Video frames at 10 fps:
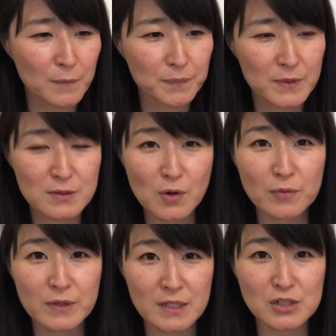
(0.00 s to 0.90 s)
solve
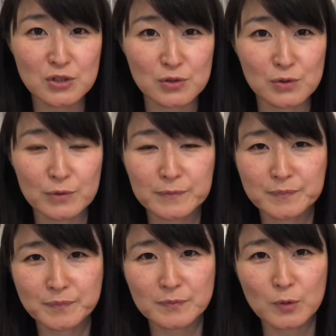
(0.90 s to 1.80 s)
the issue
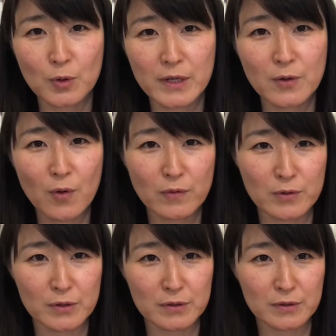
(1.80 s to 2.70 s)
or get
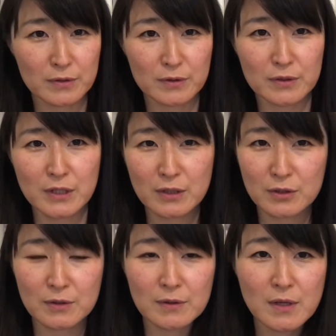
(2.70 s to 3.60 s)
over the
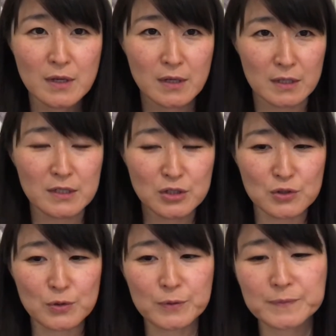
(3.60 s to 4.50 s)

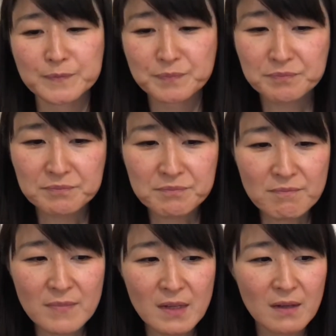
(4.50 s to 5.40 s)
issue
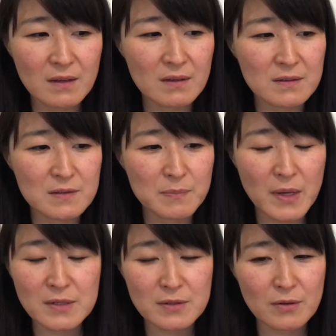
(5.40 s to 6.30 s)
is
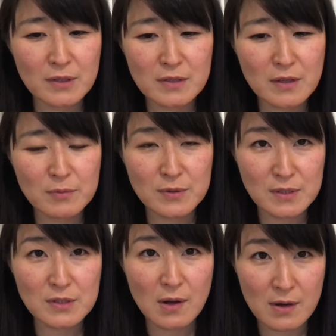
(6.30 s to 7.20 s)
based on the assumption
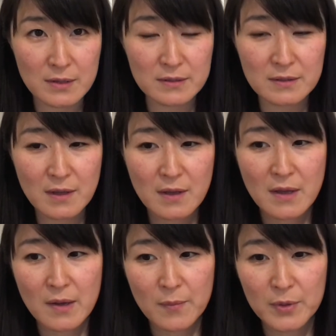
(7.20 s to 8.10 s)
it's hard.
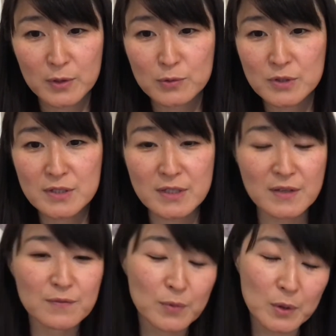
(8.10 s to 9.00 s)
But you just
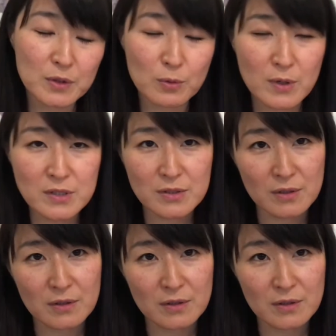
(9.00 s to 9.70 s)
invert the question,